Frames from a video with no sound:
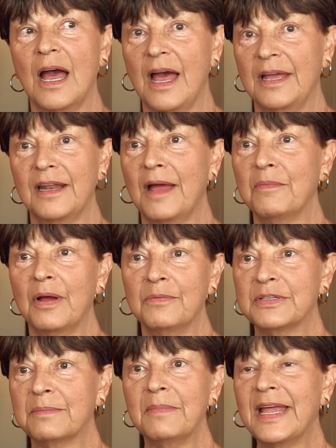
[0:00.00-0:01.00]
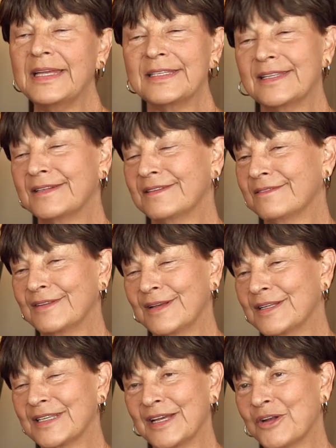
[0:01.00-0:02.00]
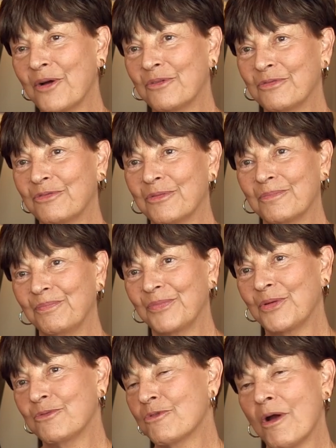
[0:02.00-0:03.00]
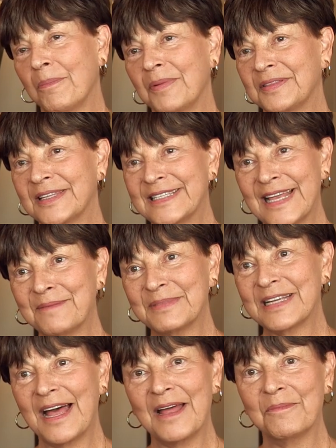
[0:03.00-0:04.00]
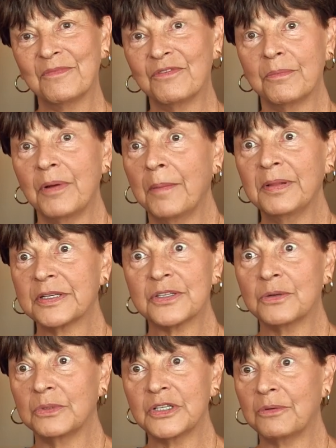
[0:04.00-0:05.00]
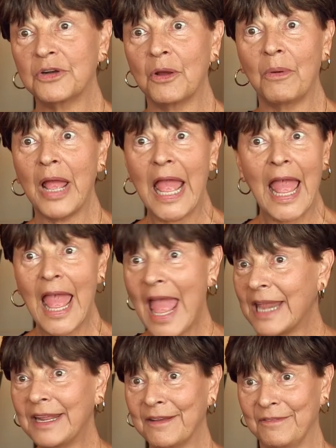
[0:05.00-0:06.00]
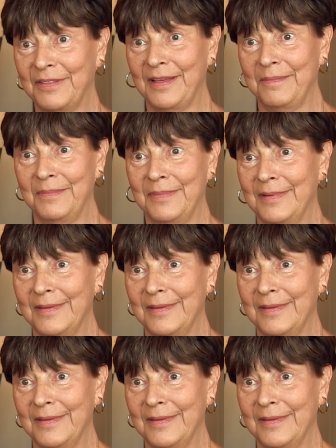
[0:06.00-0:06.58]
and I, I was amazed that kids I know from who grew up at the same time from public school don't know any of them.